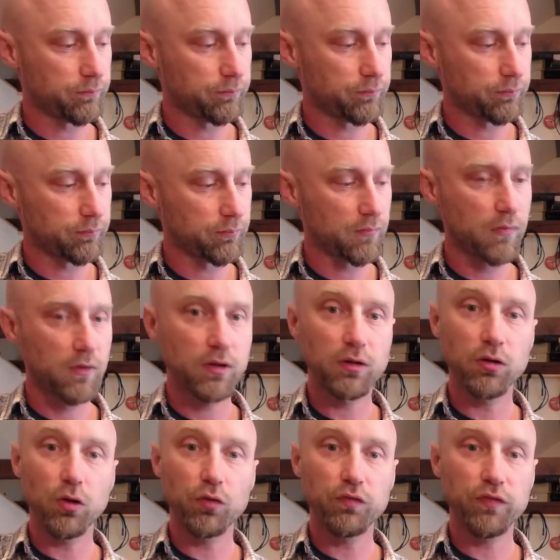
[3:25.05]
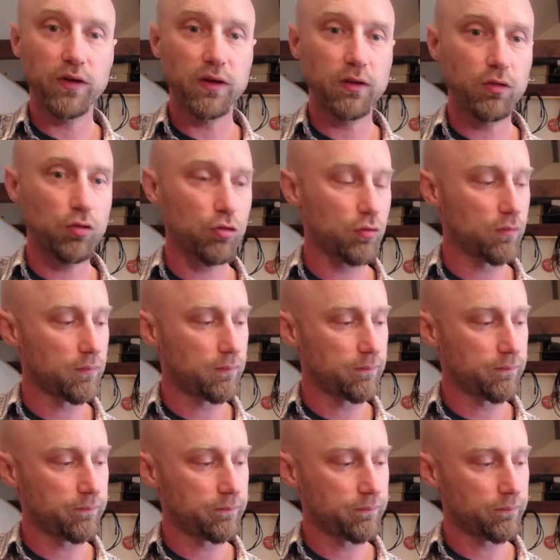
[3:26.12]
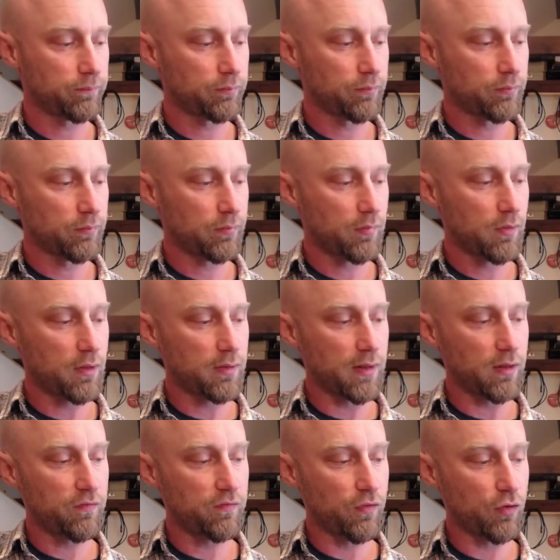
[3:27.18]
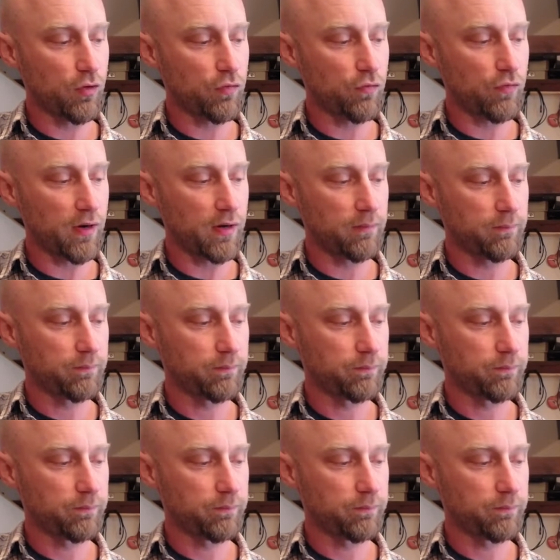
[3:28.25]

no fingers, and then the 1st fret.